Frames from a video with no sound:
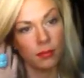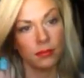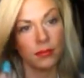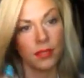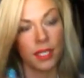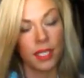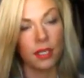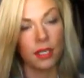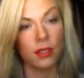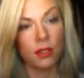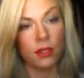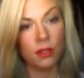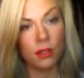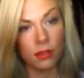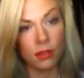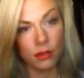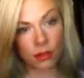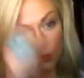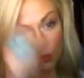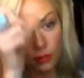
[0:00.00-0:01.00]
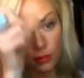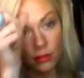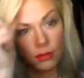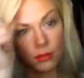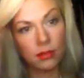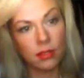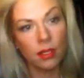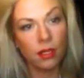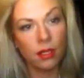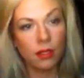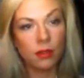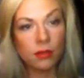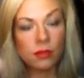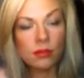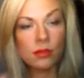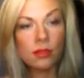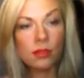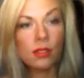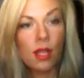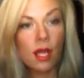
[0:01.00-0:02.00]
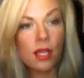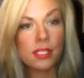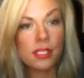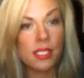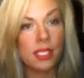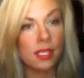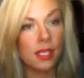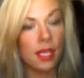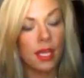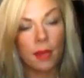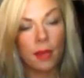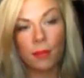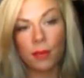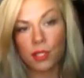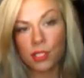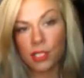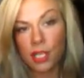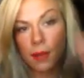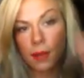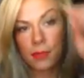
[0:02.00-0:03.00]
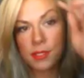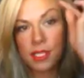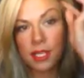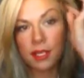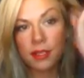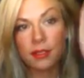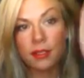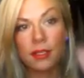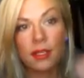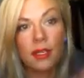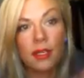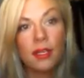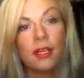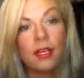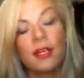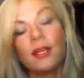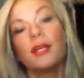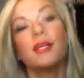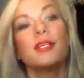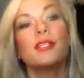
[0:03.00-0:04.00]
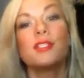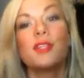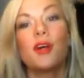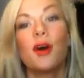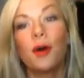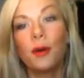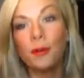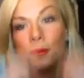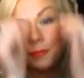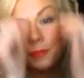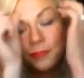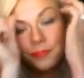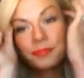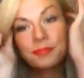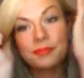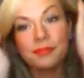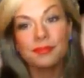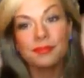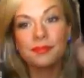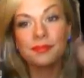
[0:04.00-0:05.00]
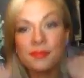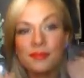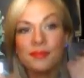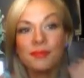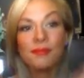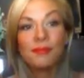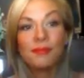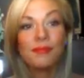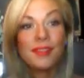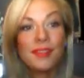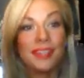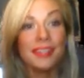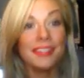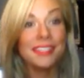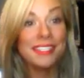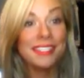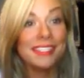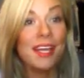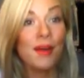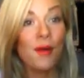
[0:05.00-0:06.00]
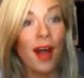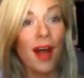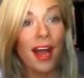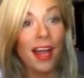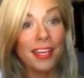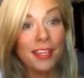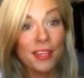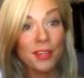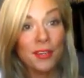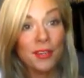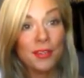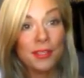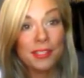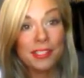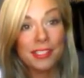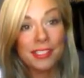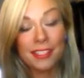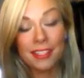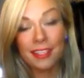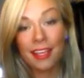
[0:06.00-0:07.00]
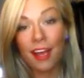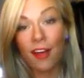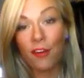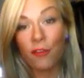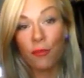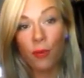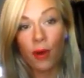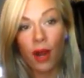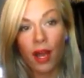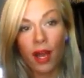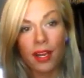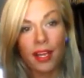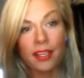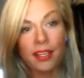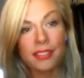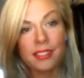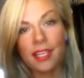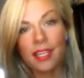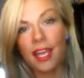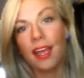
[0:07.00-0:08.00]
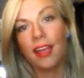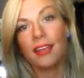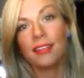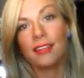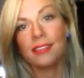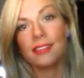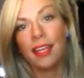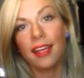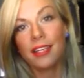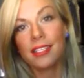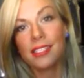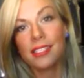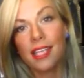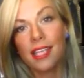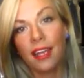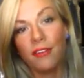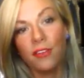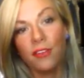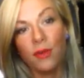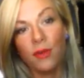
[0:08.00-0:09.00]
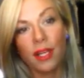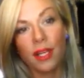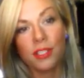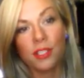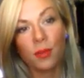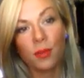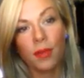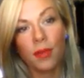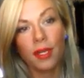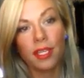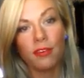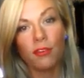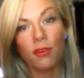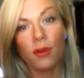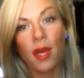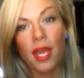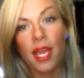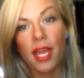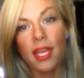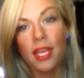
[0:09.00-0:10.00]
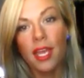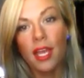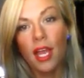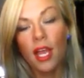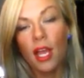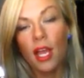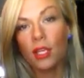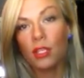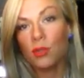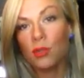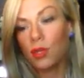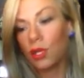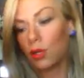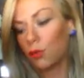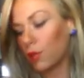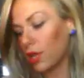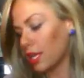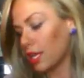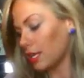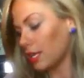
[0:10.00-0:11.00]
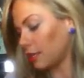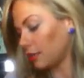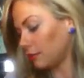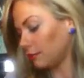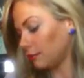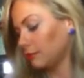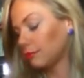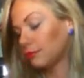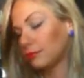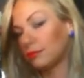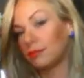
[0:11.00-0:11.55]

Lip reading: like a nude, glossy lip or chapstick. So, this is how I use e.l.f. products, and like I said, if you enter my giveaway, you can win,